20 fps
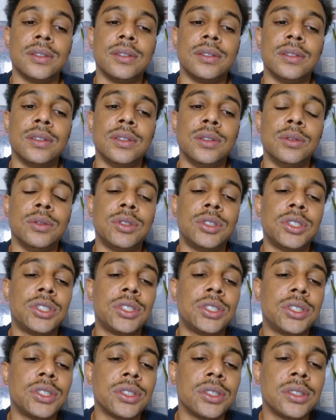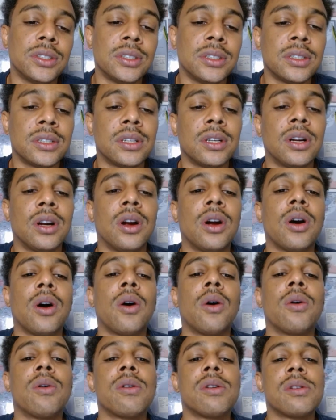You shouldn't
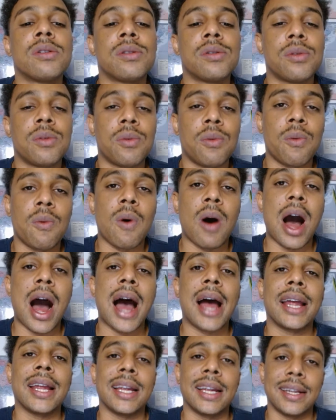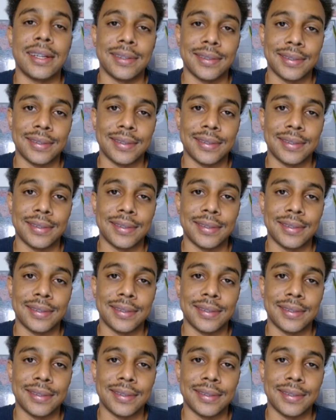go to Hawaii.